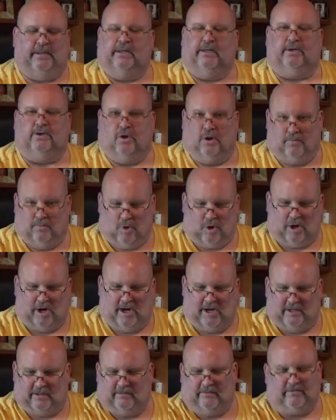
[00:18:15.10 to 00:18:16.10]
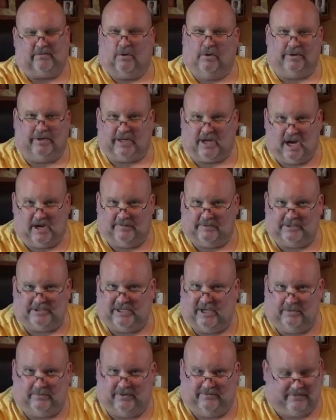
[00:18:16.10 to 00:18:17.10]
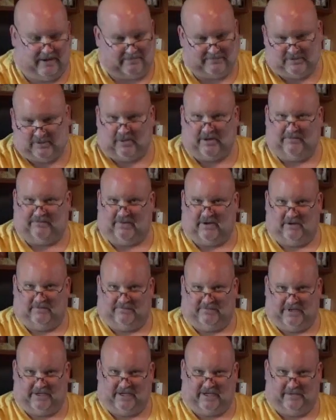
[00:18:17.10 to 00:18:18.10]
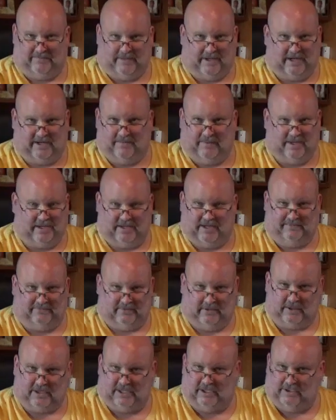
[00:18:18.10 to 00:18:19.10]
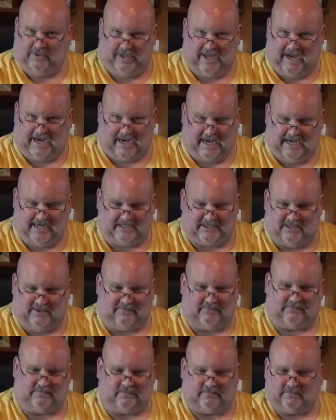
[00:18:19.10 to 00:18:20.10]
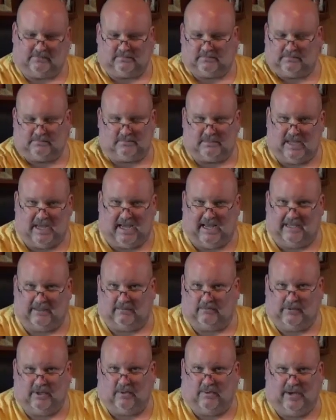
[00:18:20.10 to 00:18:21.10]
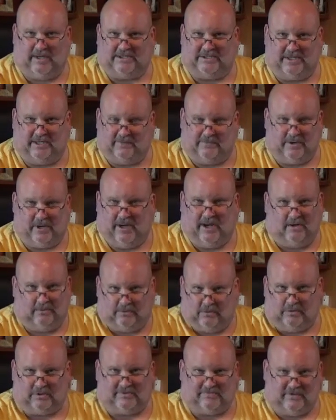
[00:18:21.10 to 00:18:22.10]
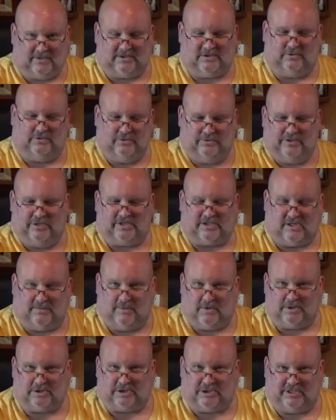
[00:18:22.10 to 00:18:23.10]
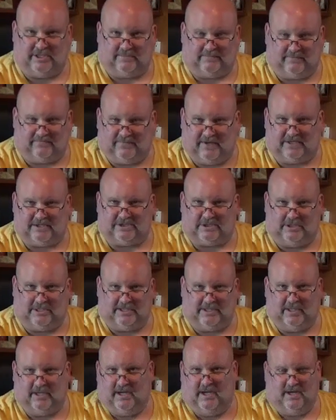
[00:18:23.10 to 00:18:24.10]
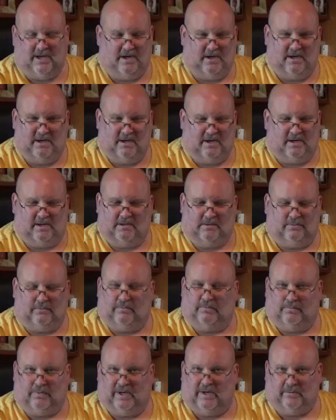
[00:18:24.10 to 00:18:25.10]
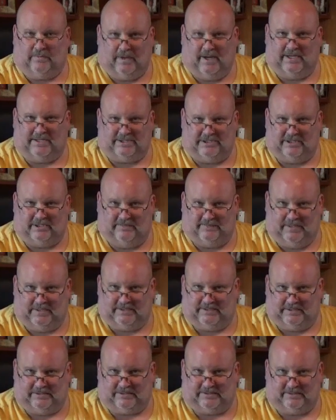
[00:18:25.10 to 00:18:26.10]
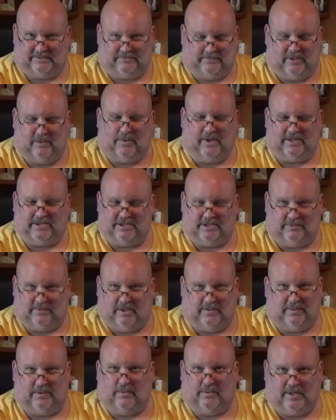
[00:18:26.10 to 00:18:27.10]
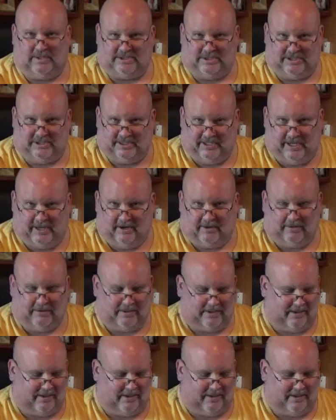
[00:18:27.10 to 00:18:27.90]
you're a moron. Throw it in the garbage, get rid of it. I'm sorry if I offend anybody, but if you're going to do that kind of stuff, we don't want you anywhere. Those of us who do this commercially and professionally, we don't want you in the business. We don't want you around. We don't want you in the air.